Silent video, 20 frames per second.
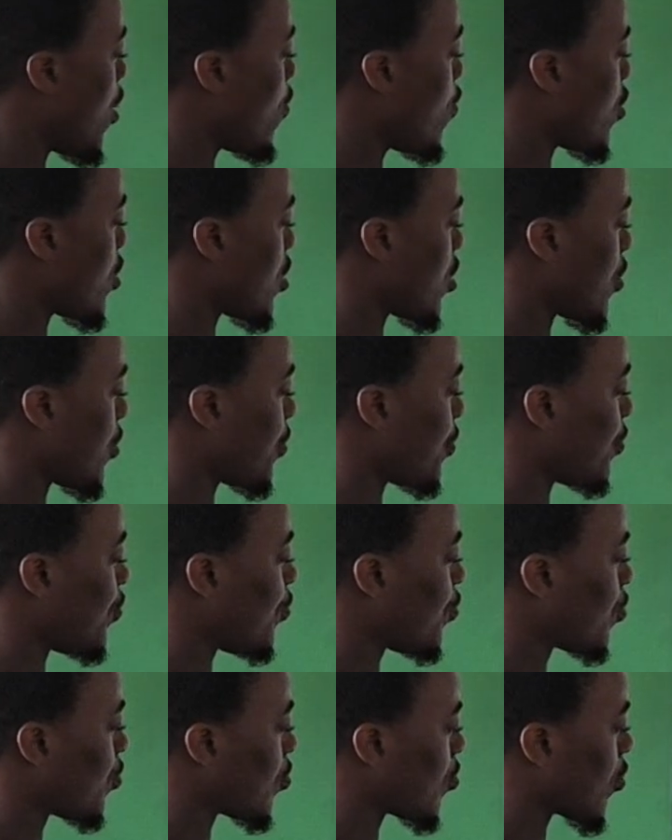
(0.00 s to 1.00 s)
have what?
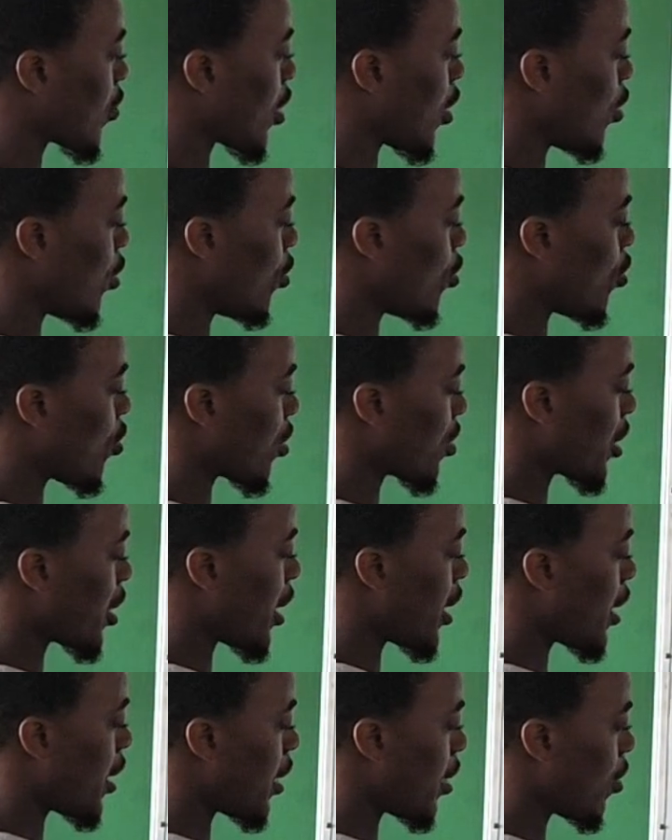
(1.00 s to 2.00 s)
Log
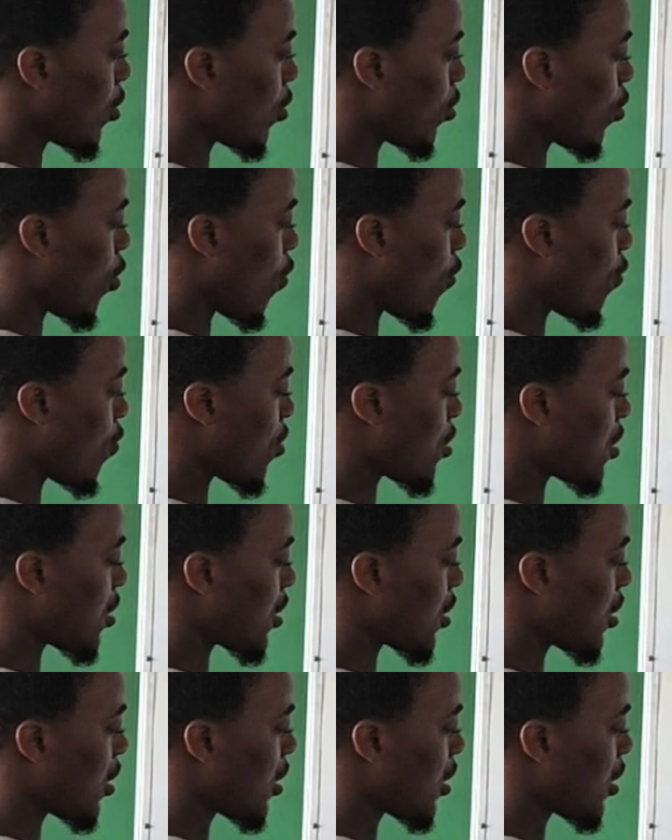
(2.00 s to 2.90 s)
10 of what?